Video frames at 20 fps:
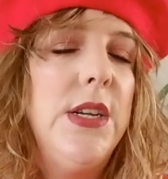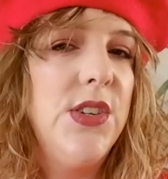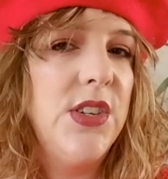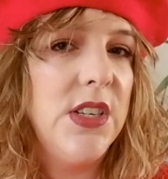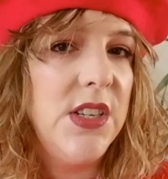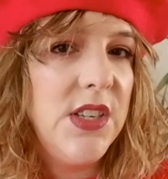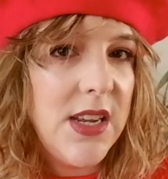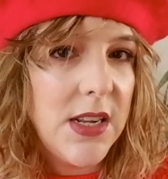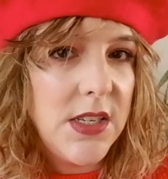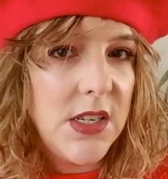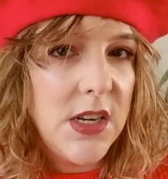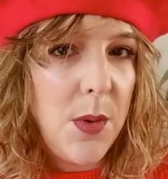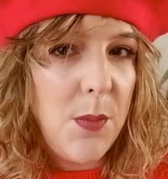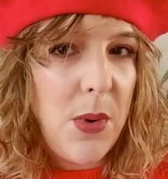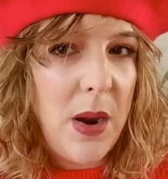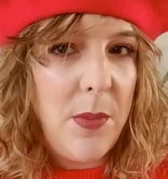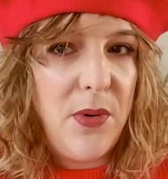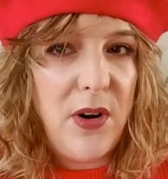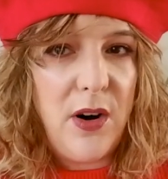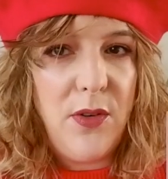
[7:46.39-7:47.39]
Since that's not
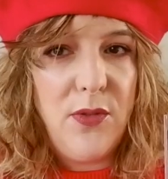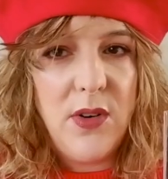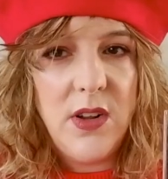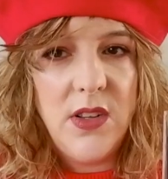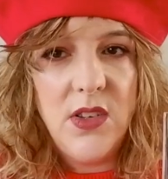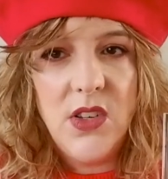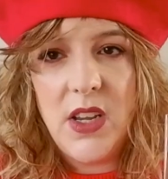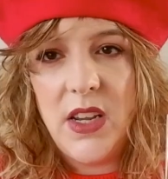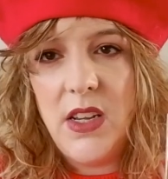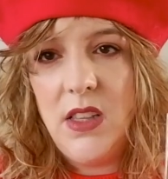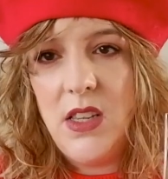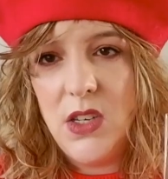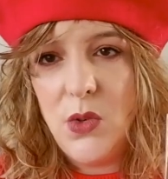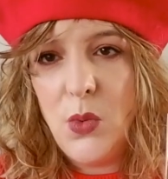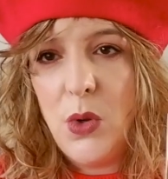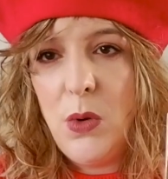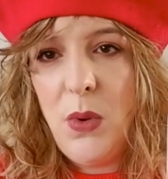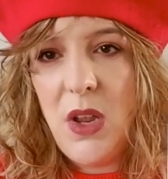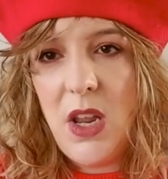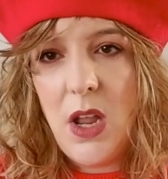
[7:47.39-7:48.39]
my preference, like
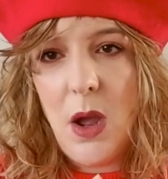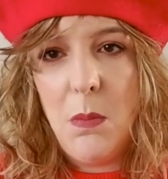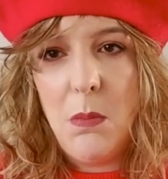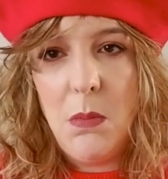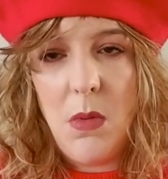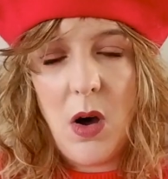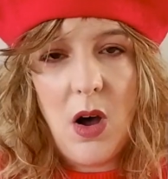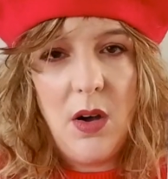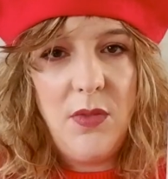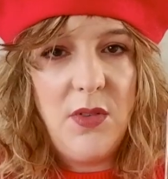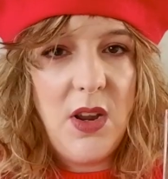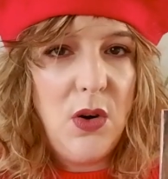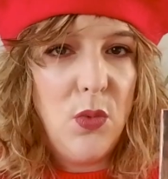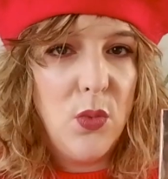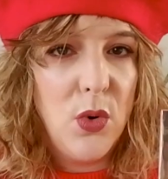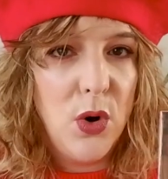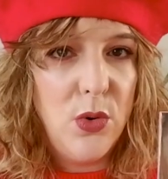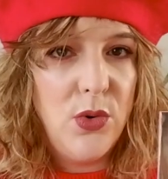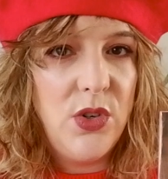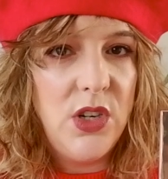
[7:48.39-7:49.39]
this would be a mauvey,
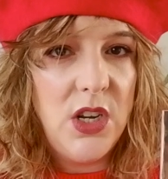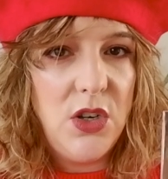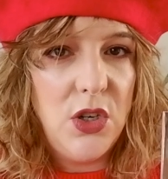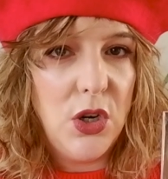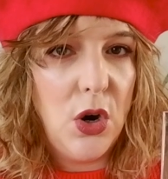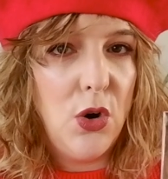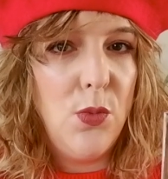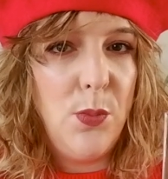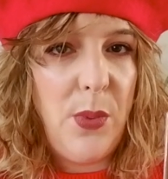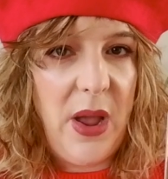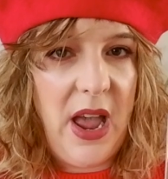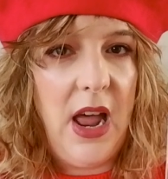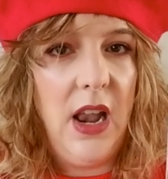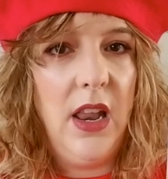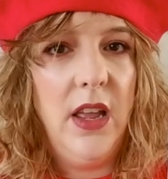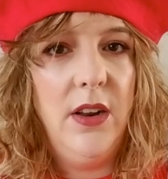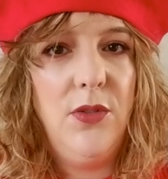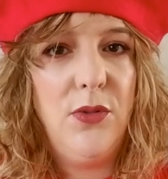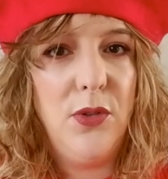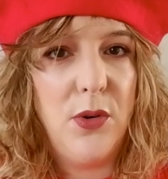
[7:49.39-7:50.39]
rosy tone
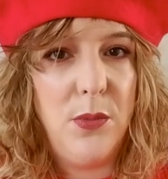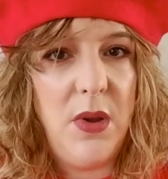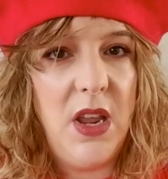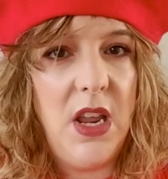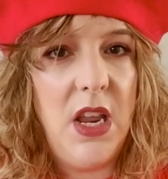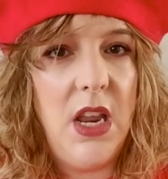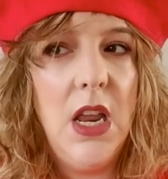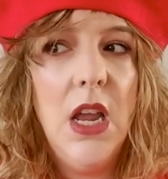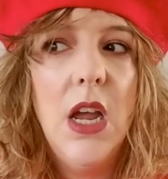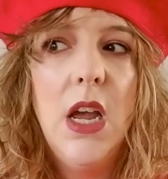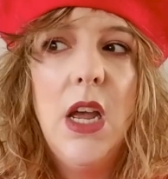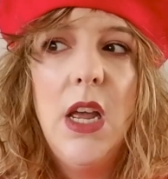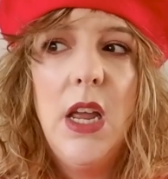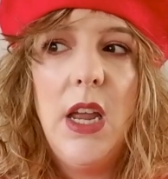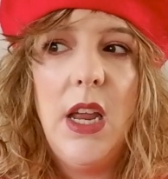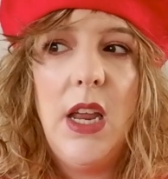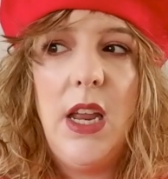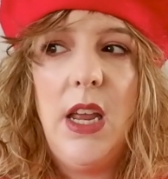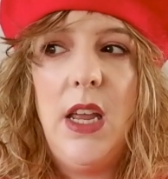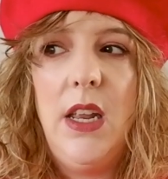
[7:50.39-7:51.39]
palette for me
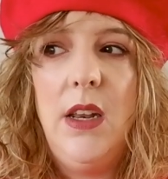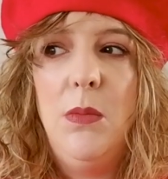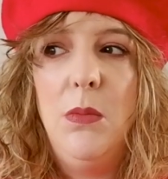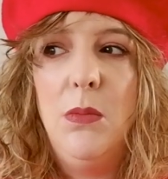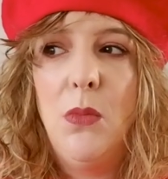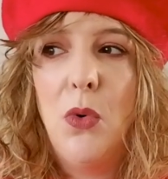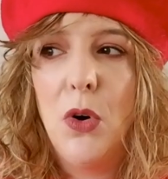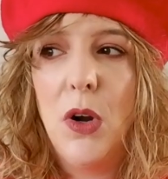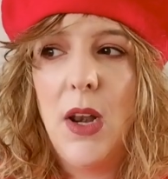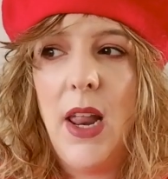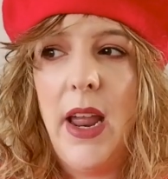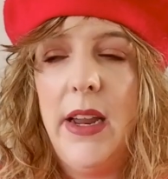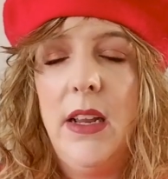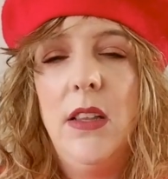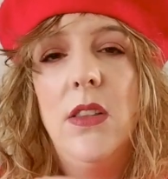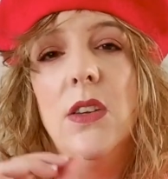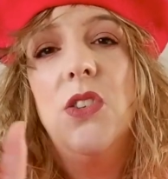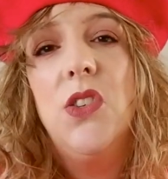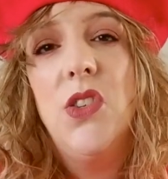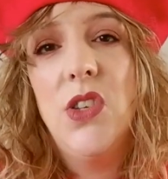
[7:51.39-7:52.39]
in more
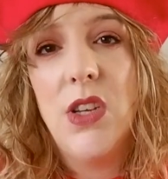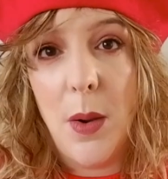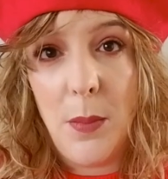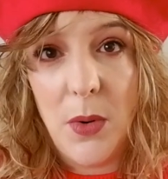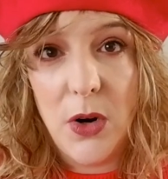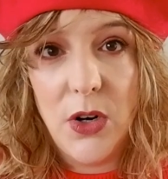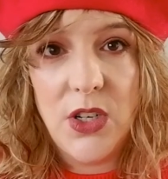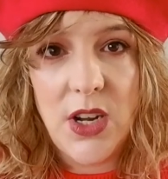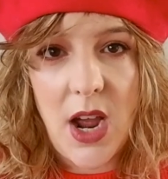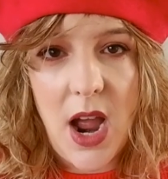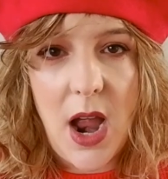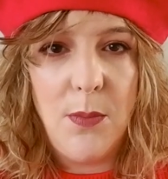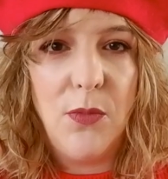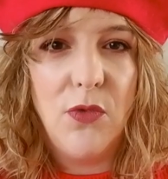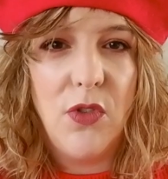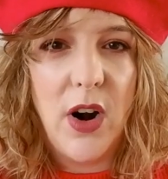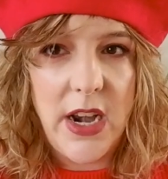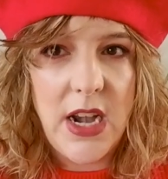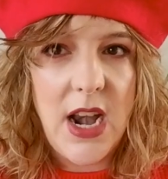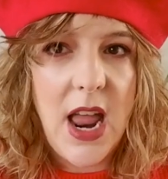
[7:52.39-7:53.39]
like the summertime.
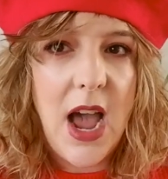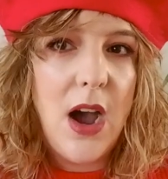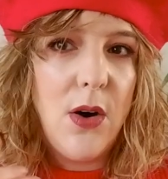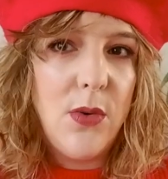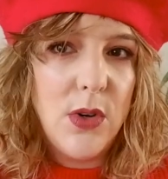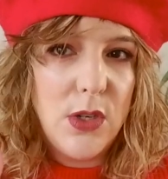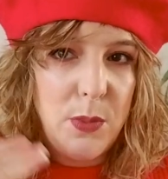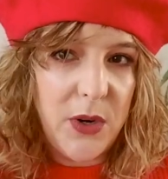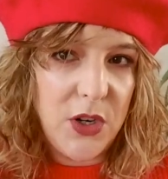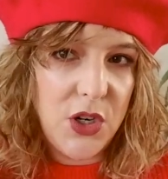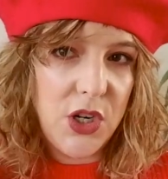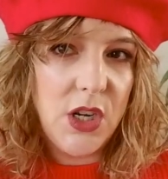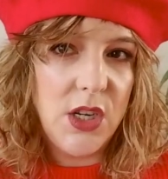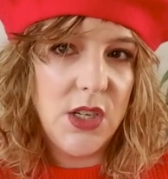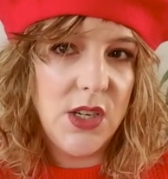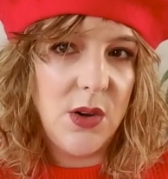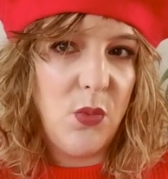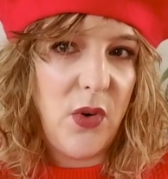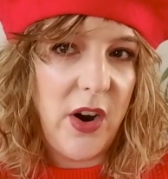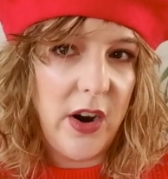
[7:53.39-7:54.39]
Right now, especially
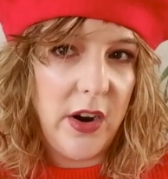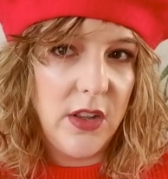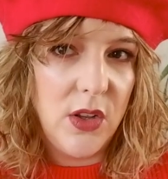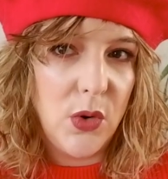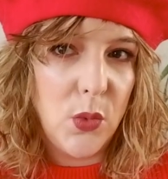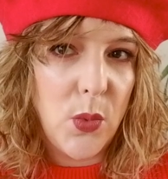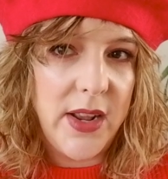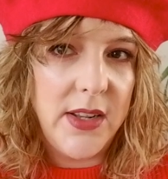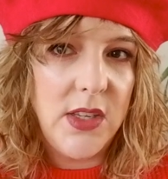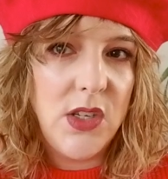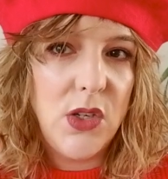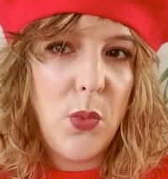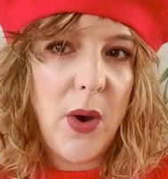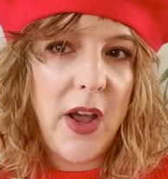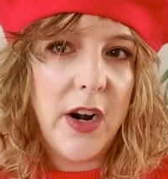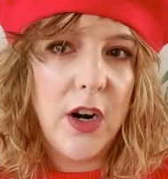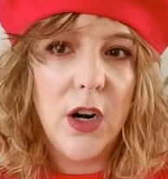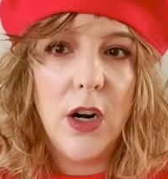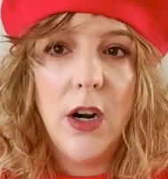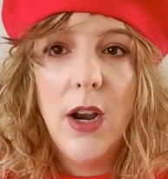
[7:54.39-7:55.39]
because I'm wearing the red
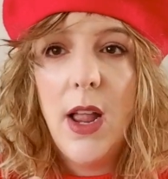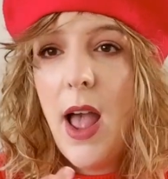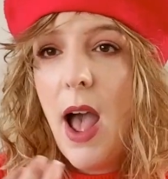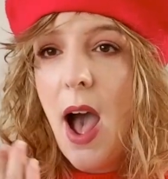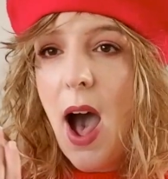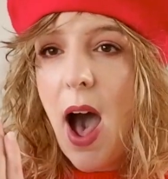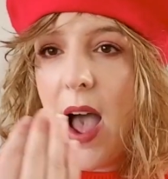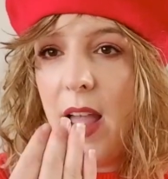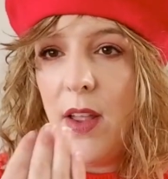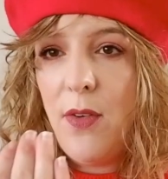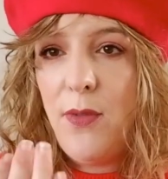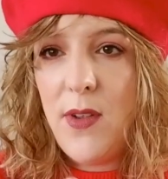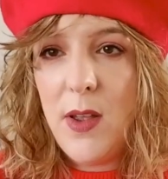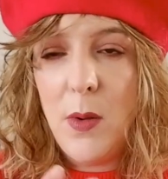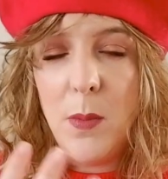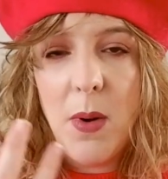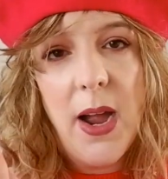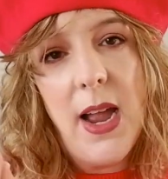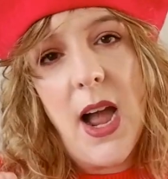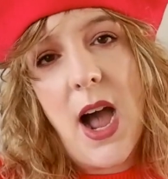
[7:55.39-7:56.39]
sweater, I
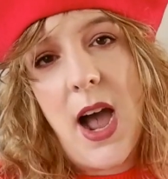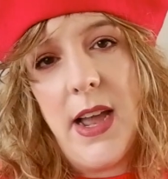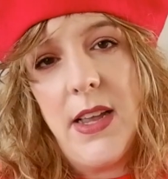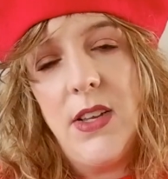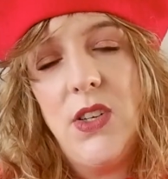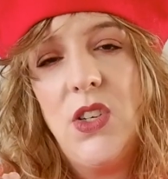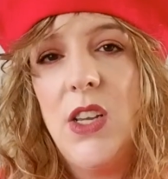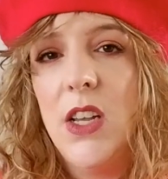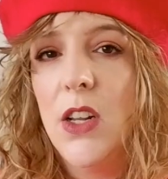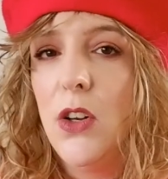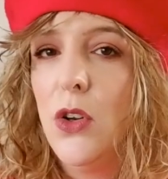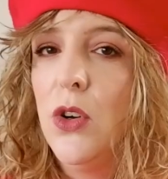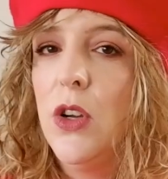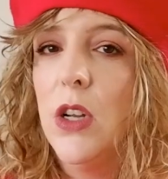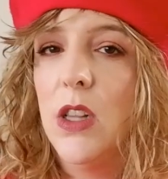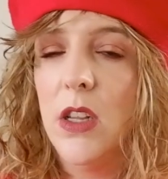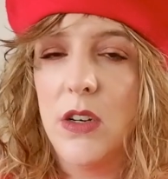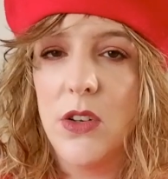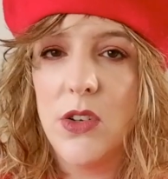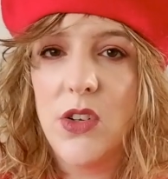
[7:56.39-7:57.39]
feel my eyes can
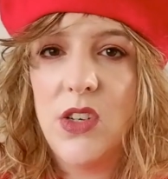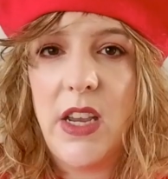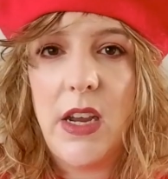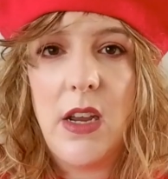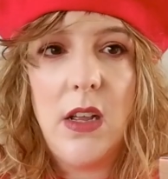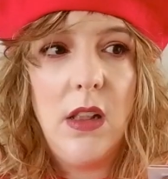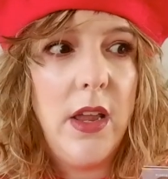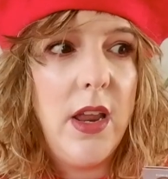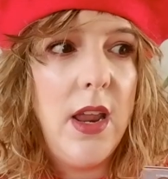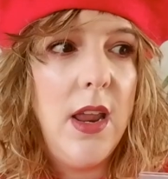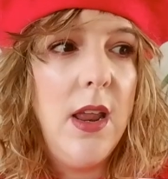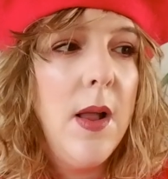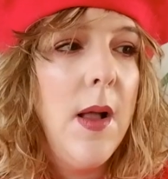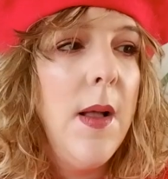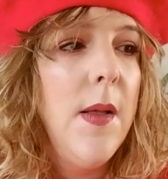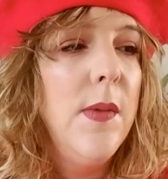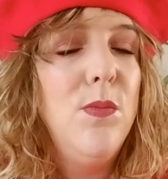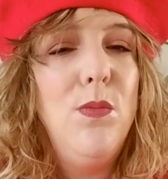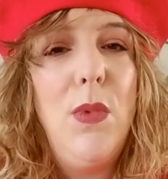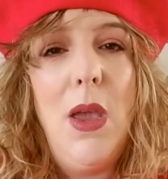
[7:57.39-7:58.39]
look a little sickly.
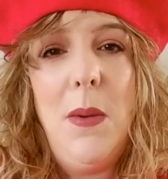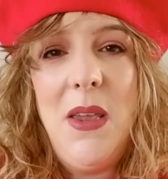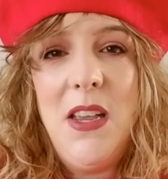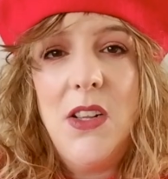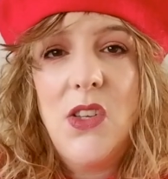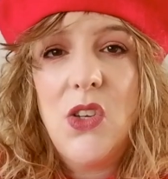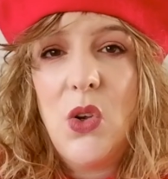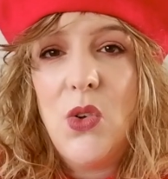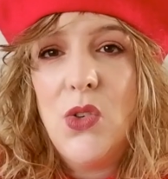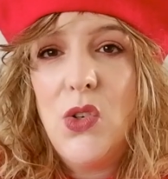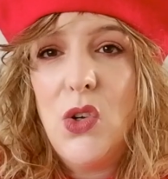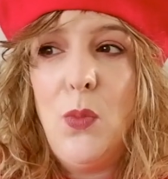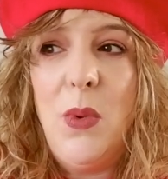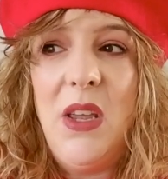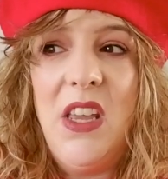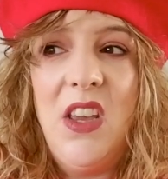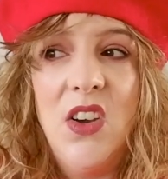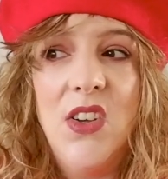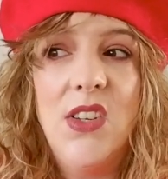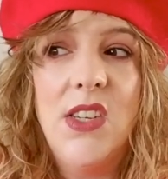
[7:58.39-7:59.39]
Maybe it's also
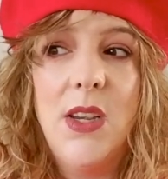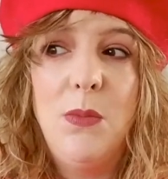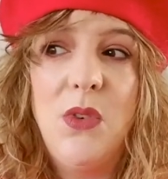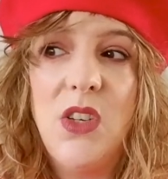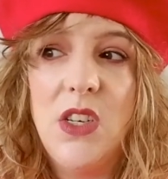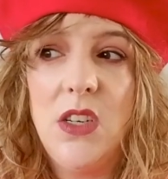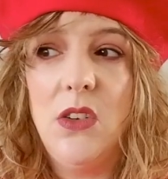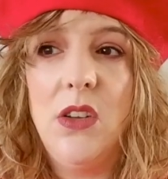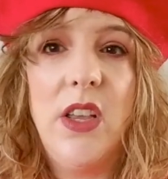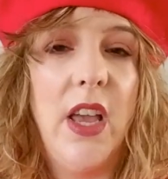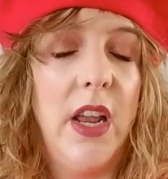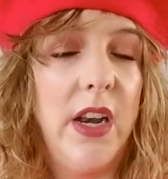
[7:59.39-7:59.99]
because I'm still